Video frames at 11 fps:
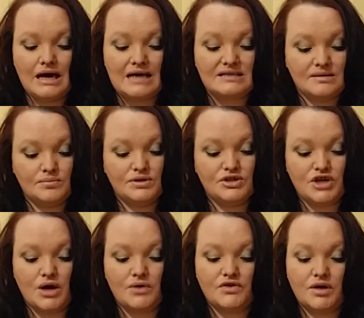I simply
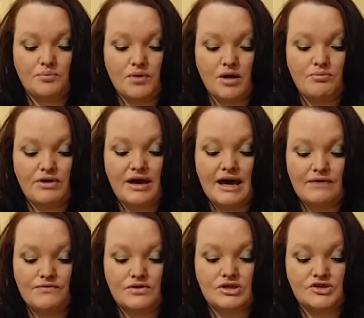chose an appropriate head
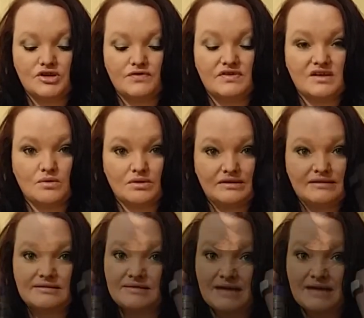for the surface I wanted to